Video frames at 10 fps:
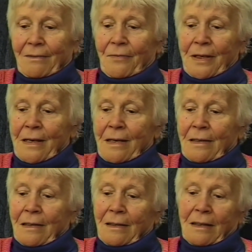
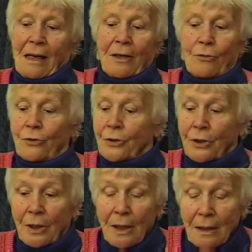when I
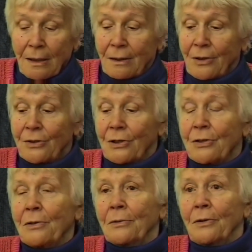couldn't eat, this is
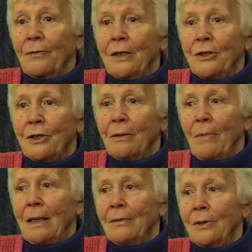no question
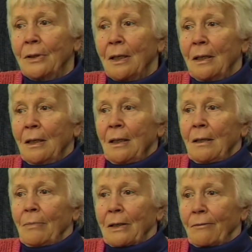about it,
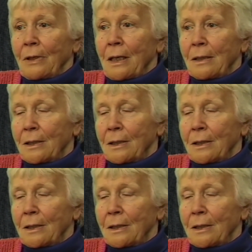but when I